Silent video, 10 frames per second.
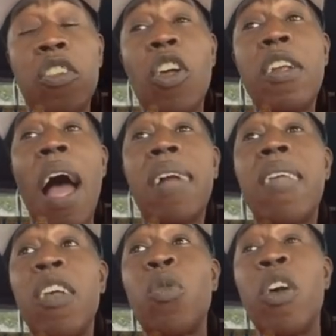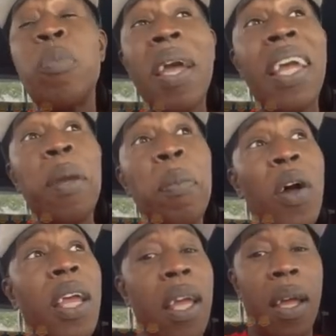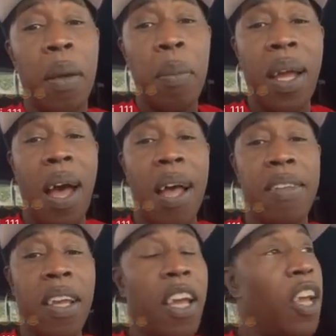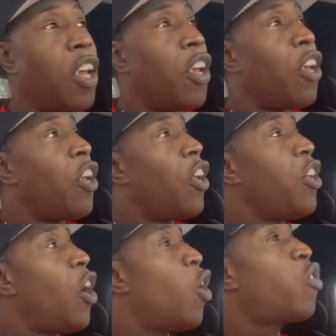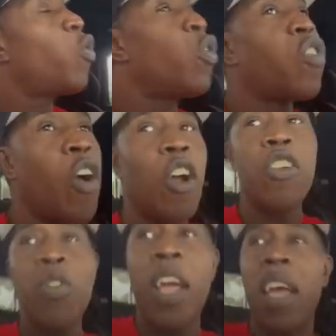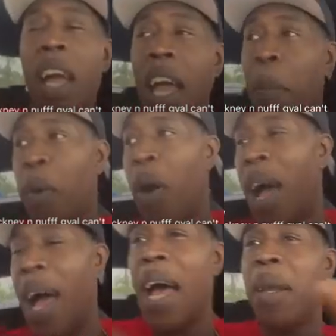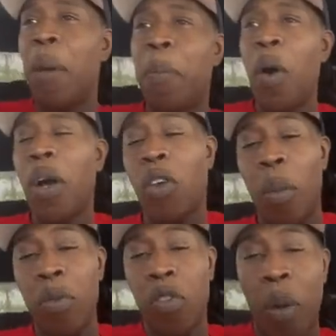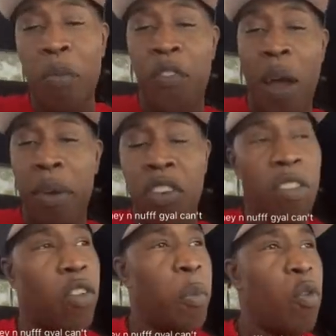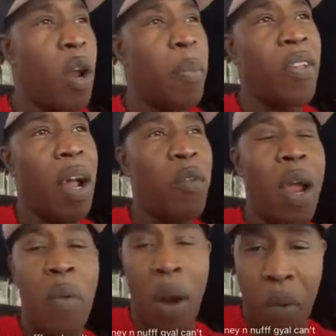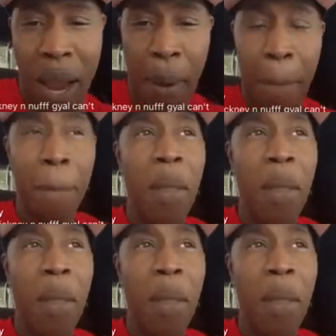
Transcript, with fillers: So doctors was making money because you go through surgery, cause you broke a arm, you broke some fractures, some ribs, and rare, rare, rare.